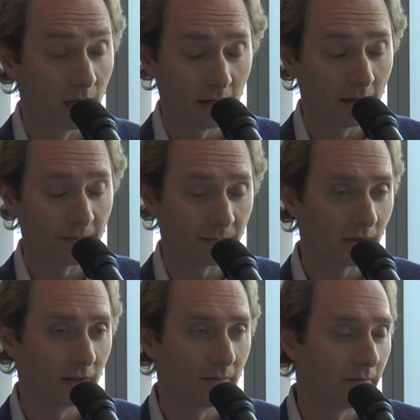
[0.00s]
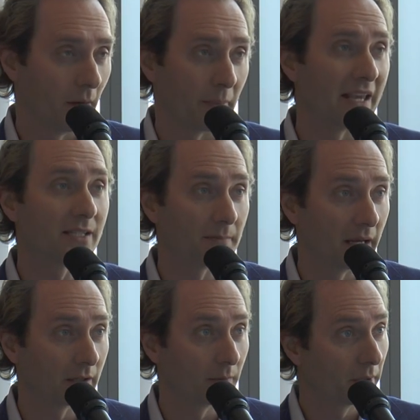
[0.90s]
a
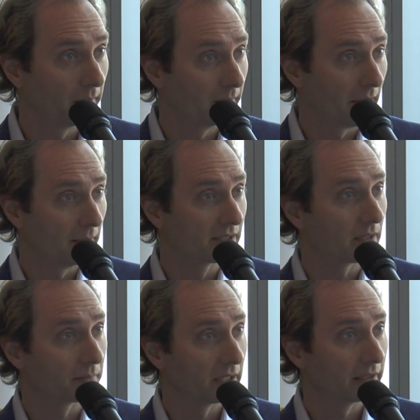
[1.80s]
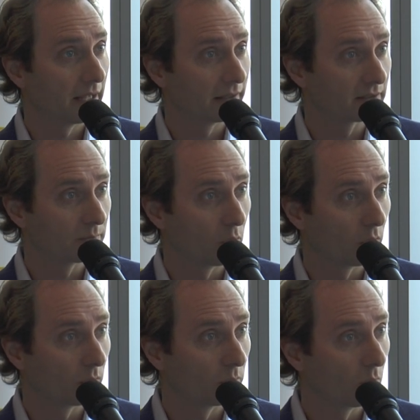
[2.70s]
pacemaker, but maybe something that's
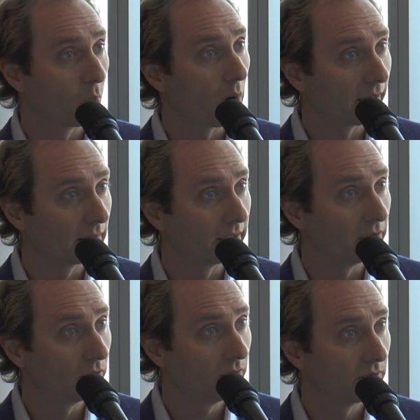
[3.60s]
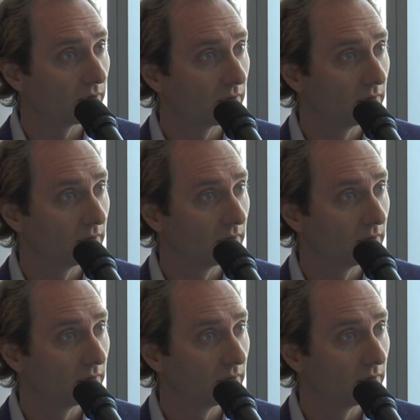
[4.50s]
more widely used.